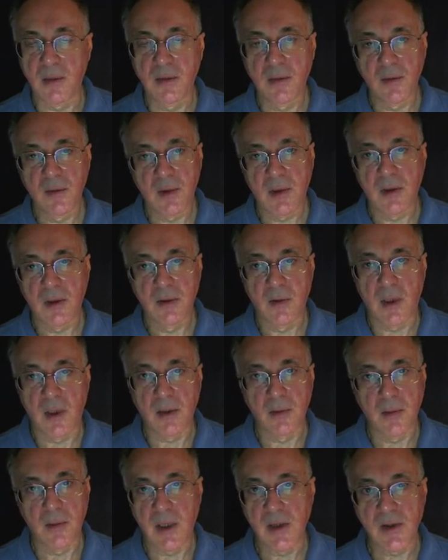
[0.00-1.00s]
them where
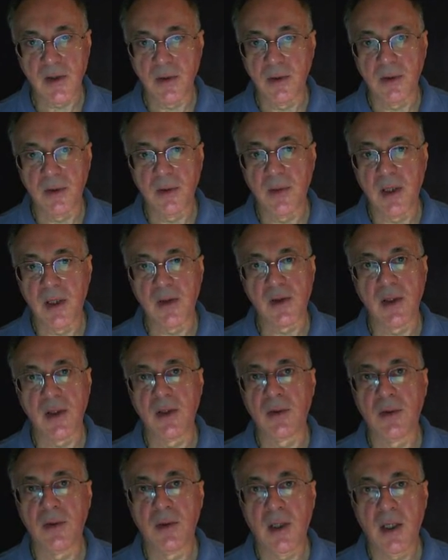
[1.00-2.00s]
one bends
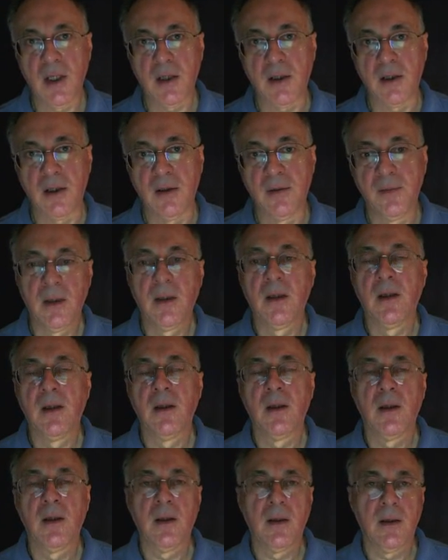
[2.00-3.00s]
into the other.
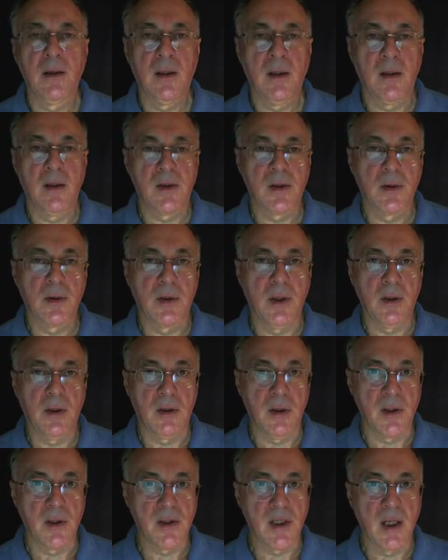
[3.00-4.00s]
And so
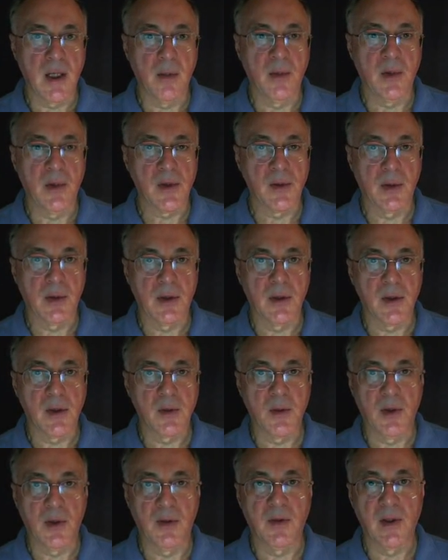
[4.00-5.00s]
here are the examples, what
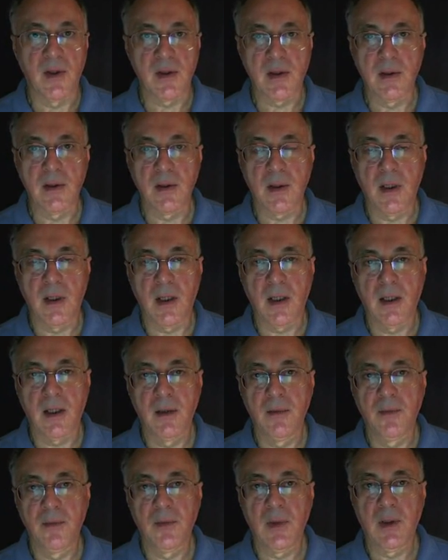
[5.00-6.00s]
those profiles look
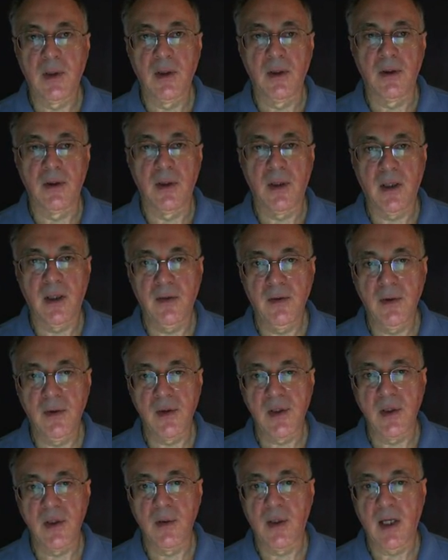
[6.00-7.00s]
like. On the left,
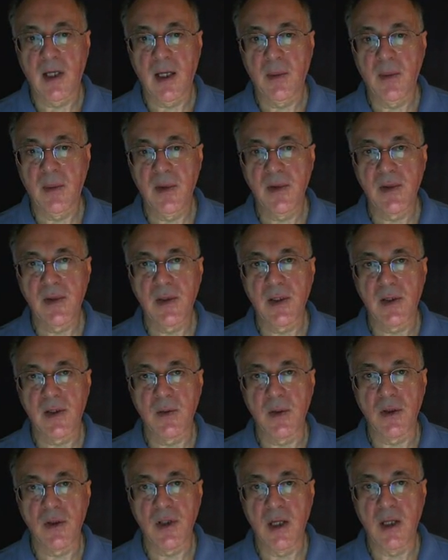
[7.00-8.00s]
you see what happens
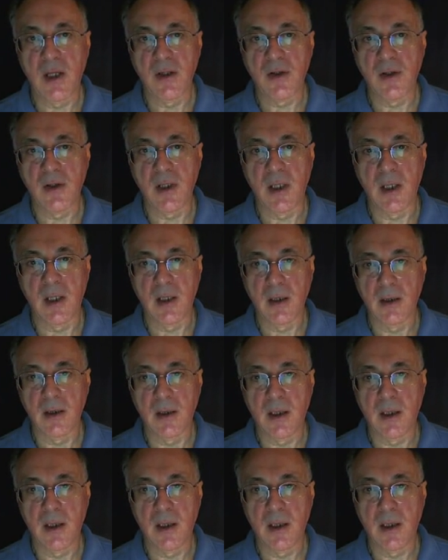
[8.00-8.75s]
as we change the